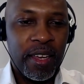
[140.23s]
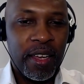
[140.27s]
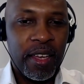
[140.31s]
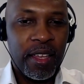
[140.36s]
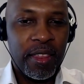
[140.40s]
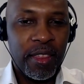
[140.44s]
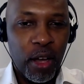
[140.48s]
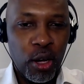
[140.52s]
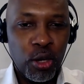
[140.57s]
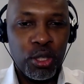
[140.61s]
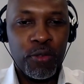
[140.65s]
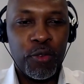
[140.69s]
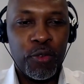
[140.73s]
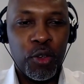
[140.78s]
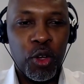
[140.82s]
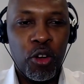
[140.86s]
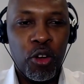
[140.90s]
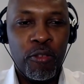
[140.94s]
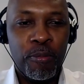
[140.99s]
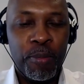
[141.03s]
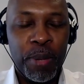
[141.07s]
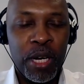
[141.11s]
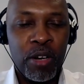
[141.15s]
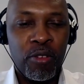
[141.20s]
Those of you who
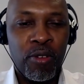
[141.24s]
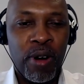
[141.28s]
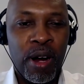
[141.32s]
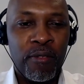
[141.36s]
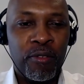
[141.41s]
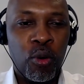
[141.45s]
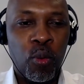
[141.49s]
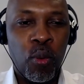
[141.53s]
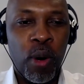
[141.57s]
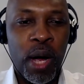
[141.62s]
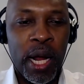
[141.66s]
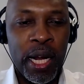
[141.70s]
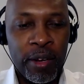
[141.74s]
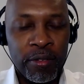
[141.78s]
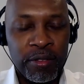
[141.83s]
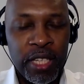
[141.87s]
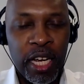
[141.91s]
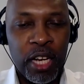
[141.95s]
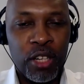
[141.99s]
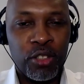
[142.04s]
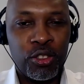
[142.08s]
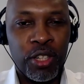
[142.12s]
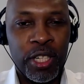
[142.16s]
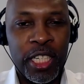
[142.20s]
have been around for a while, I've
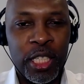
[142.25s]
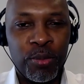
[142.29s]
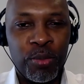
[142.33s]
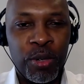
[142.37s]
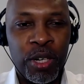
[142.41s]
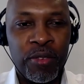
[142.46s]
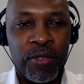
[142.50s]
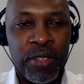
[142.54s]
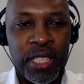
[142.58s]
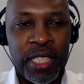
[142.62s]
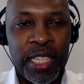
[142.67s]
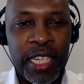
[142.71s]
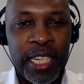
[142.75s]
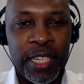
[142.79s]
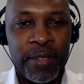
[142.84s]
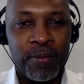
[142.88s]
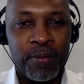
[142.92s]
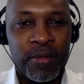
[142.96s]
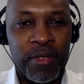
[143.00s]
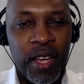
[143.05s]
touched on this previously.